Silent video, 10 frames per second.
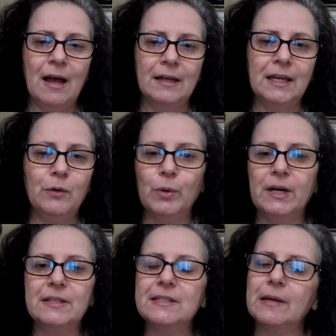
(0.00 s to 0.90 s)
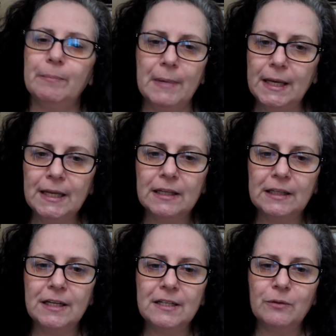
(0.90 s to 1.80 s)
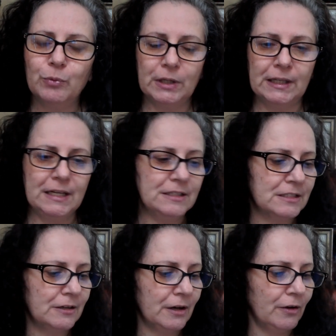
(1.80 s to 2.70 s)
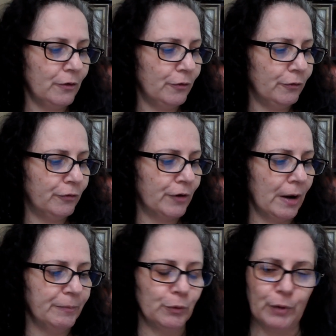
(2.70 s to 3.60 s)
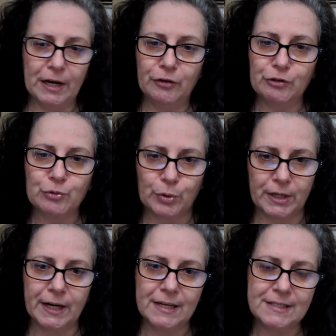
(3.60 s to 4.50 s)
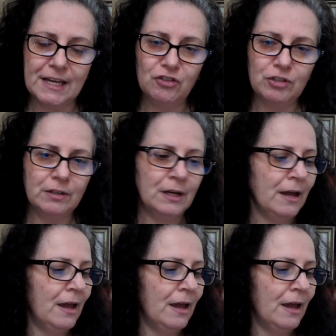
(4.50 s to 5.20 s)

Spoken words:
He was immediately released from the Raiders organization